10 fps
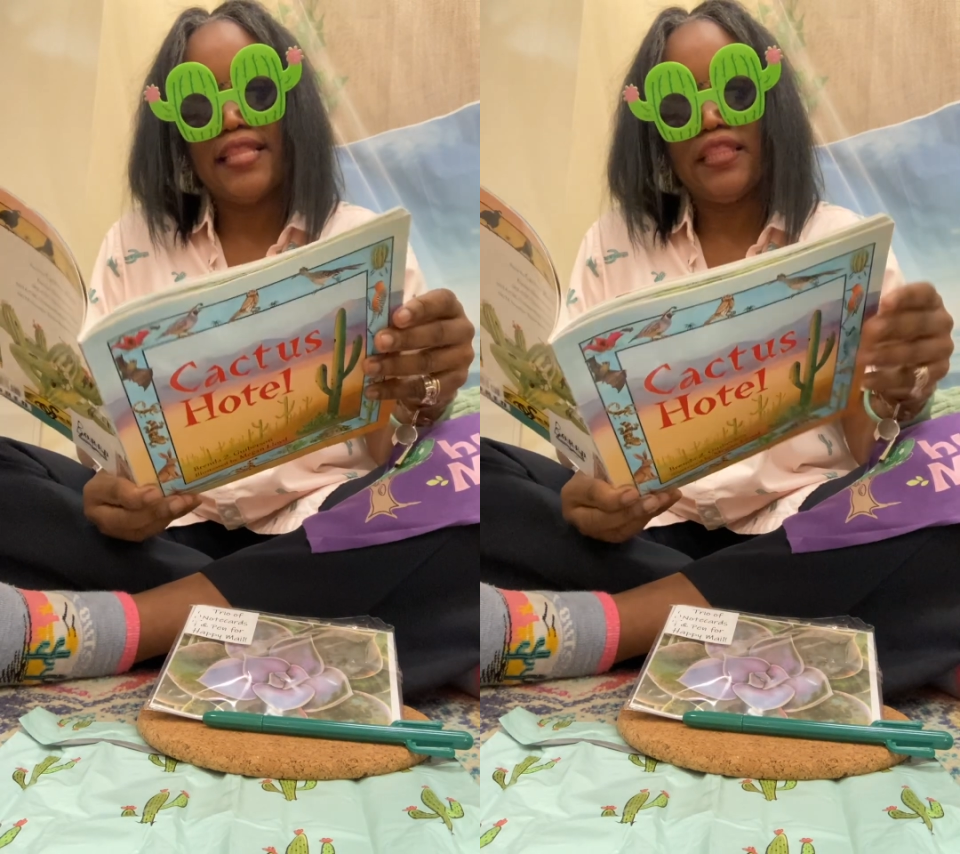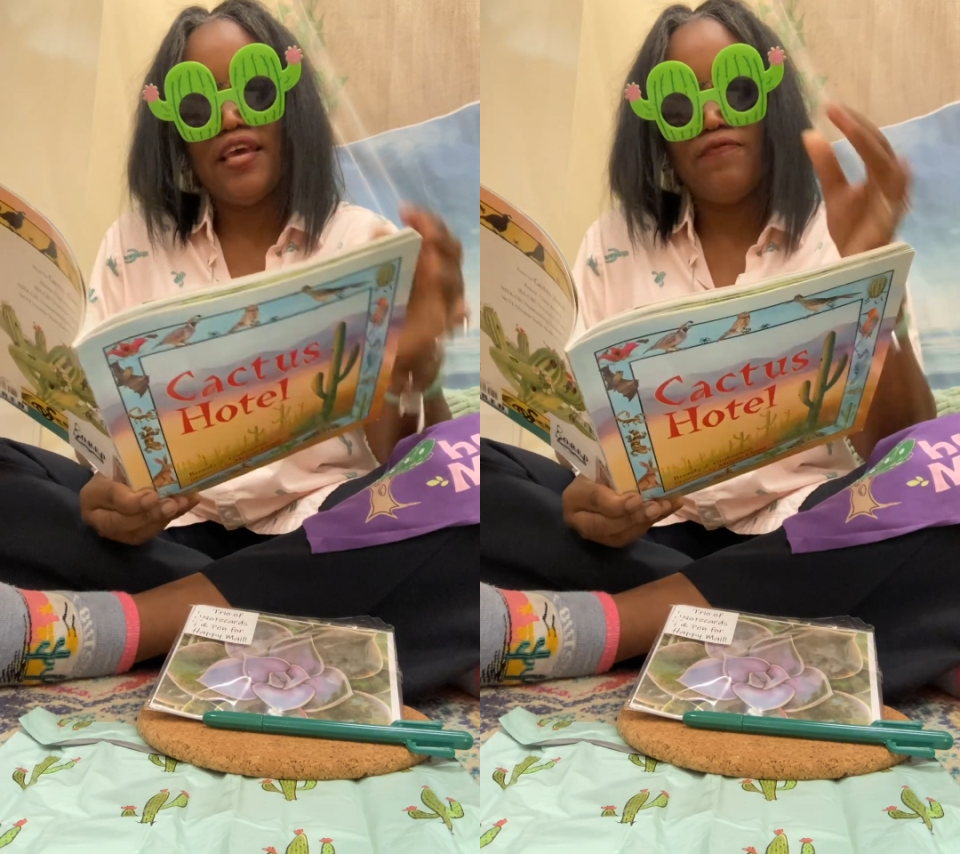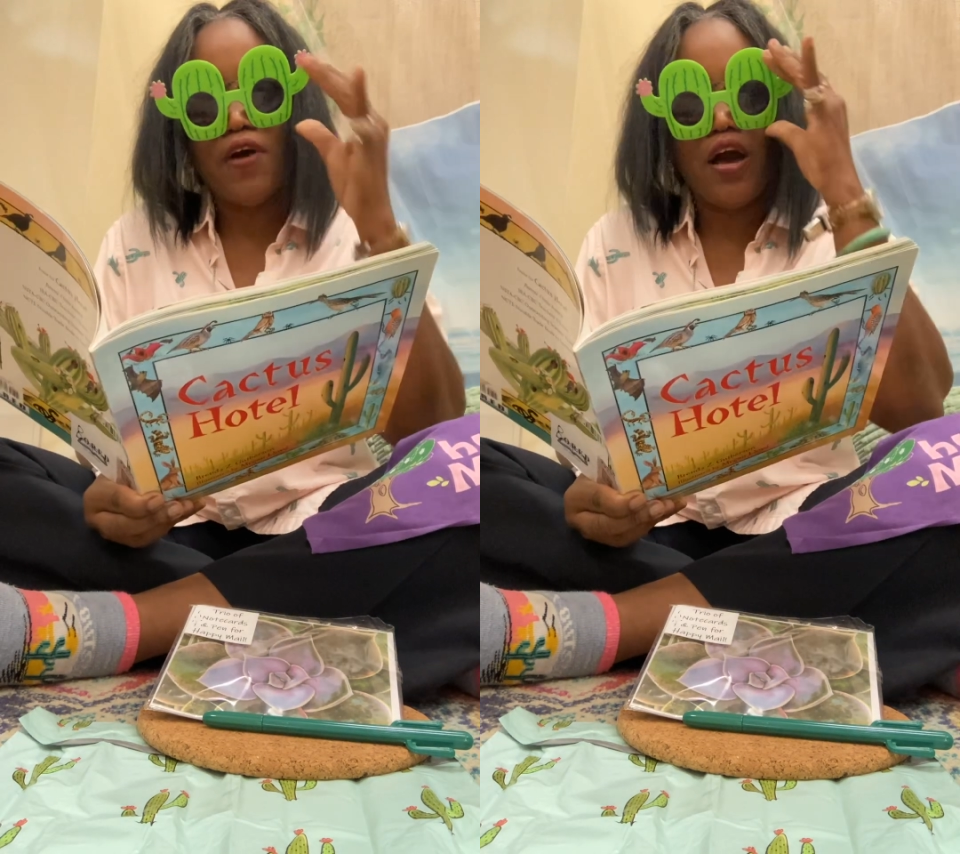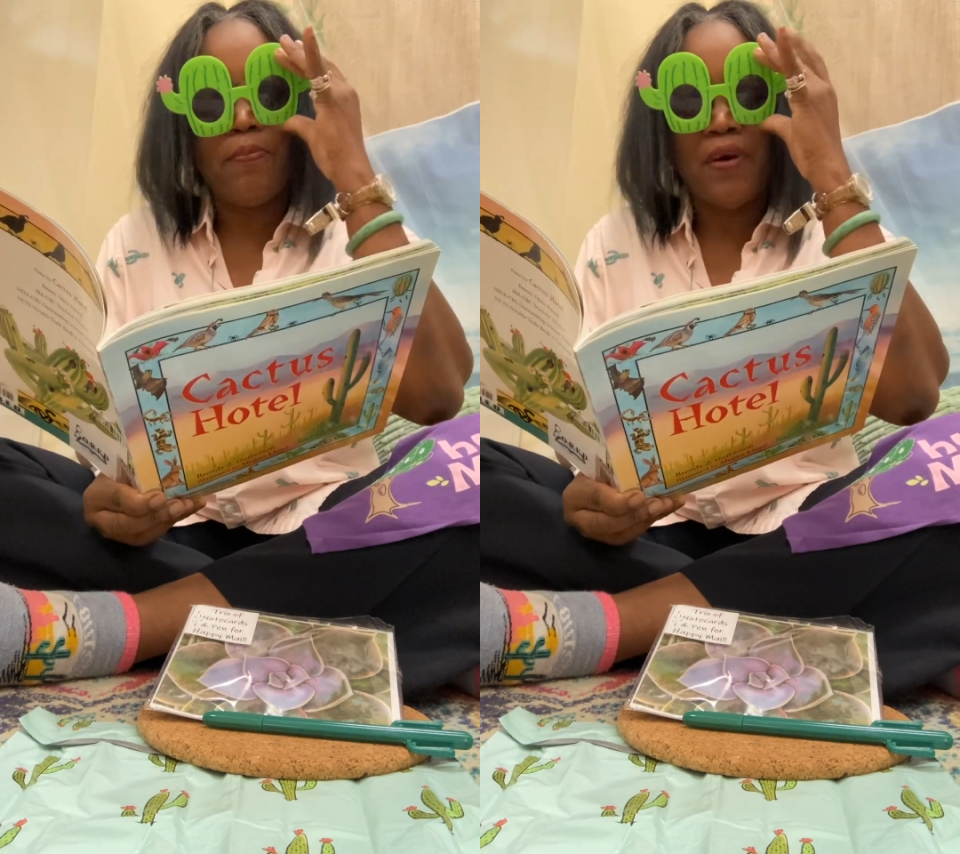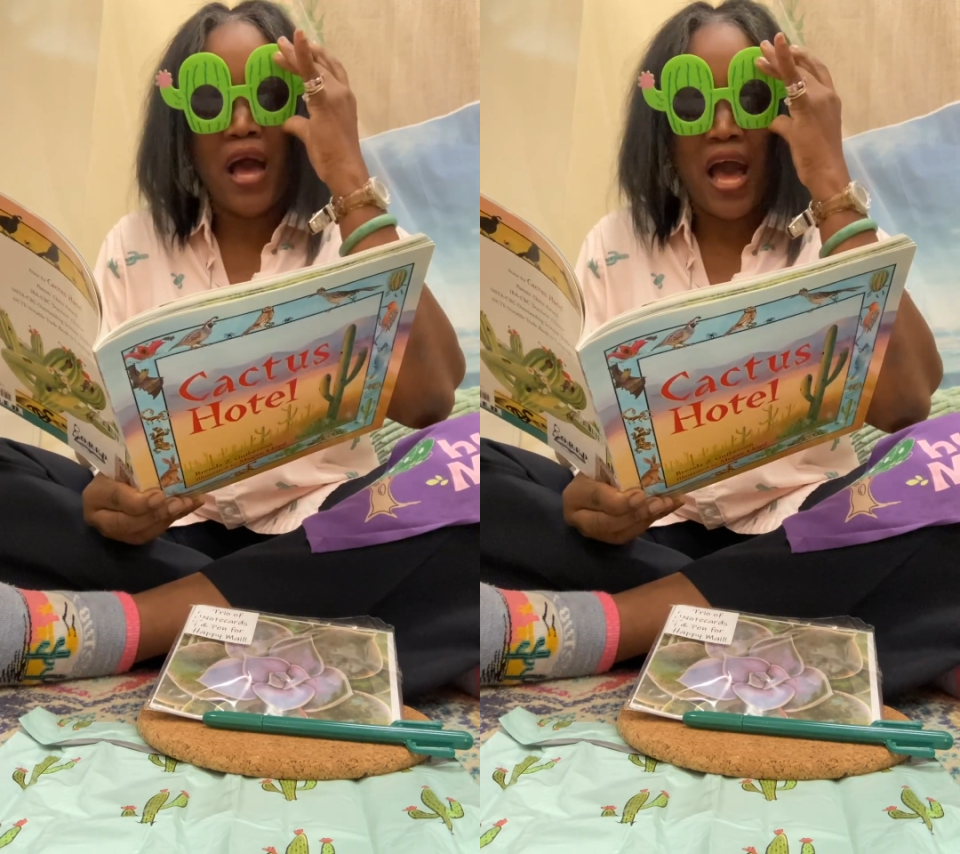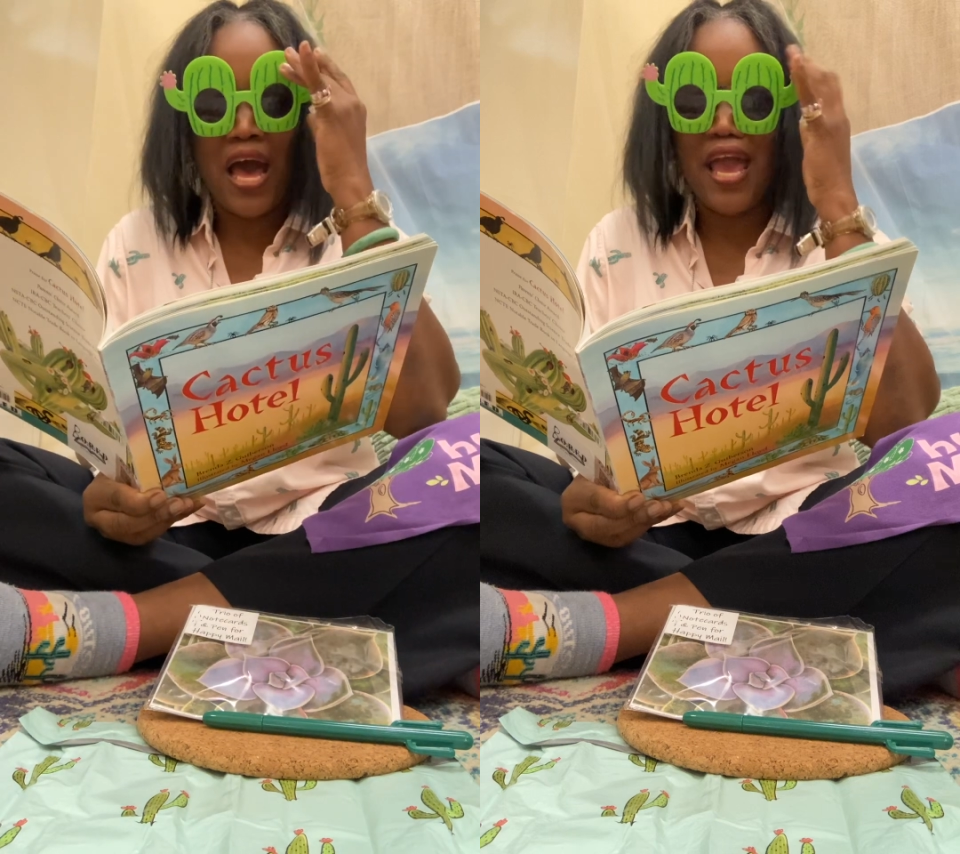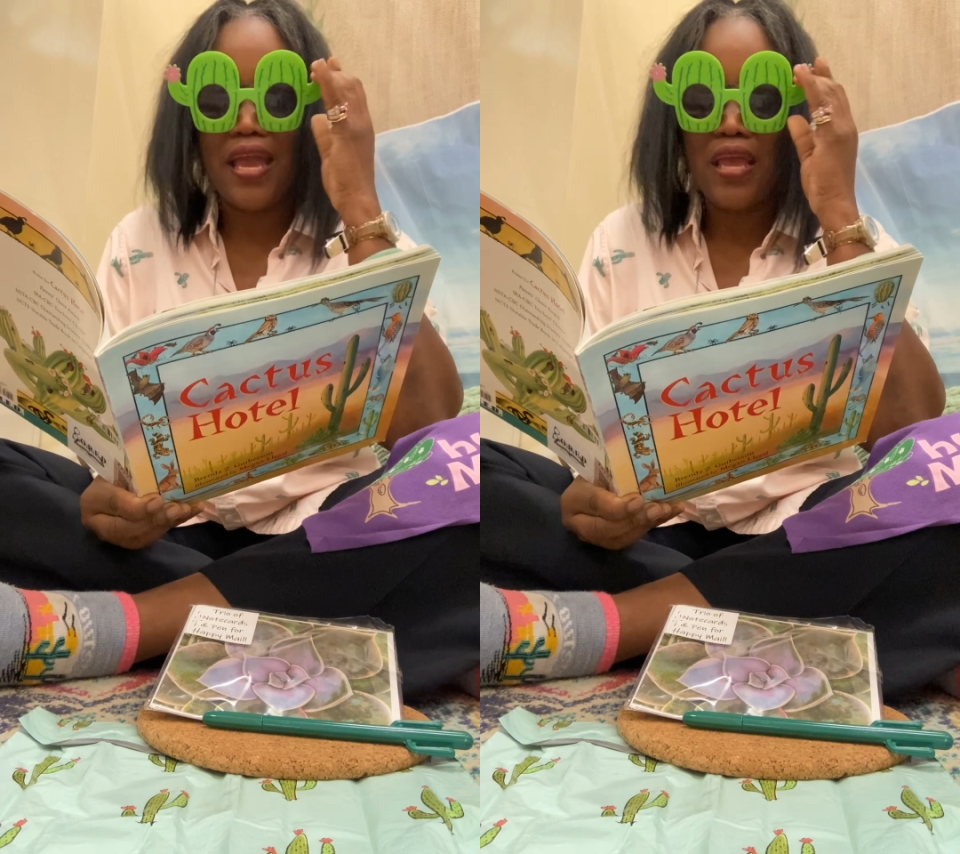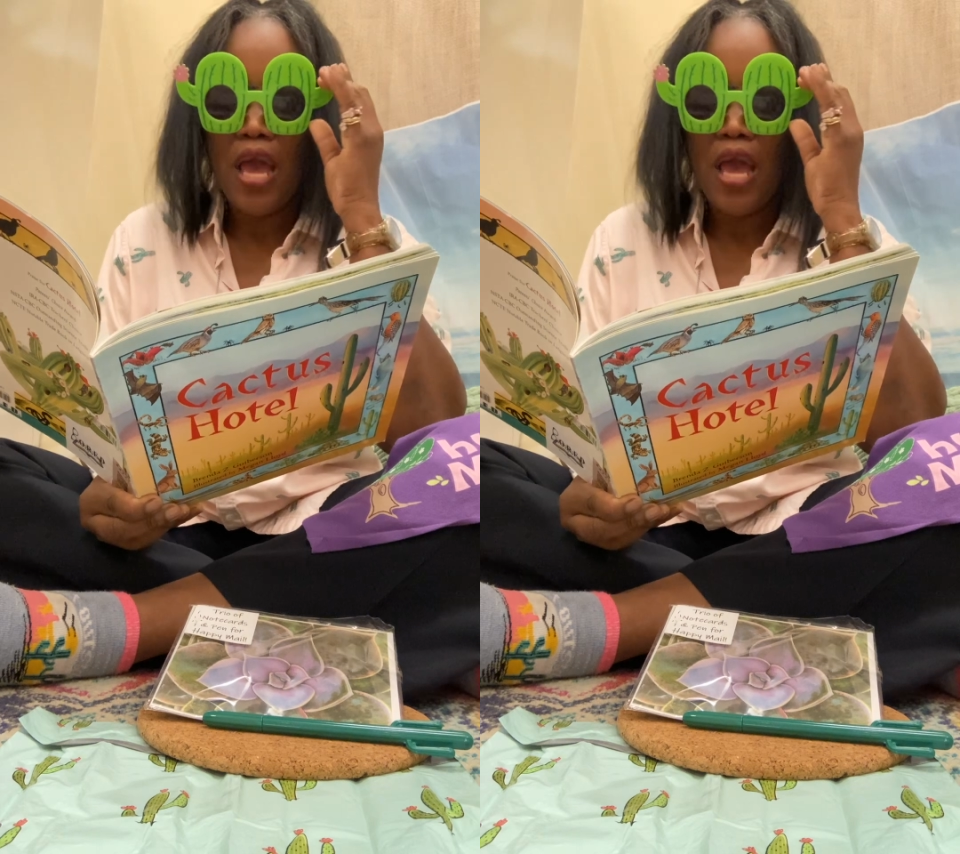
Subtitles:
live up high